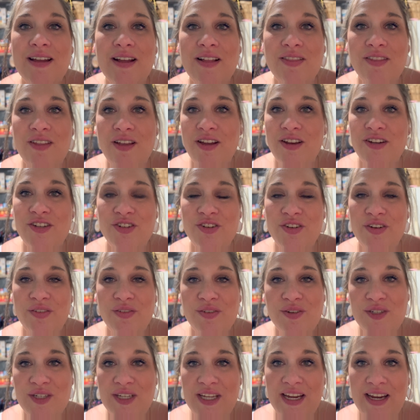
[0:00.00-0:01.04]
laundry
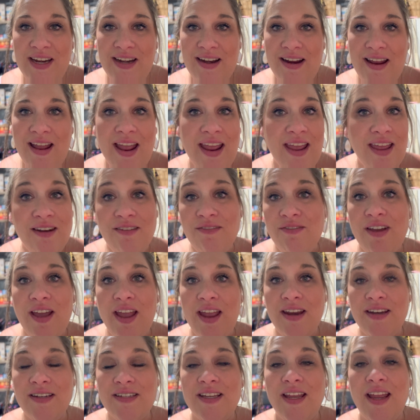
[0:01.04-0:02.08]
routine I can
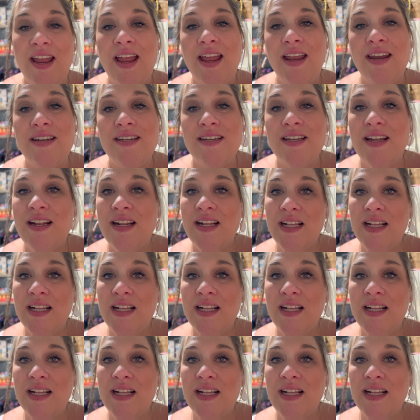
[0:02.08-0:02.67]
find, and